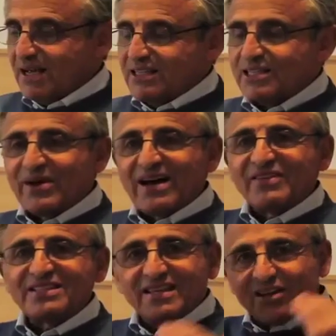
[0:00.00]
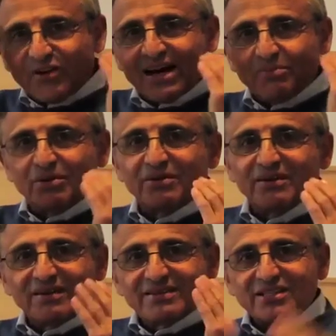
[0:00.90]
So we have this incredible
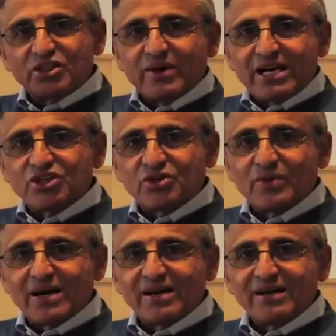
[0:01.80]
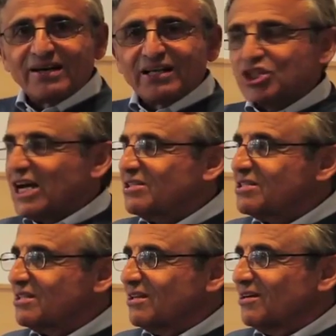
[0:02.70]
situation where a
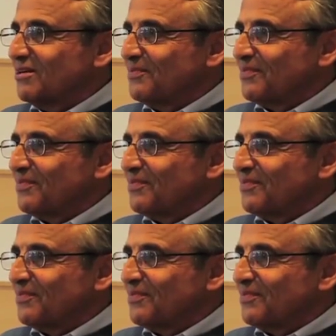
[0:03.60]
chancellor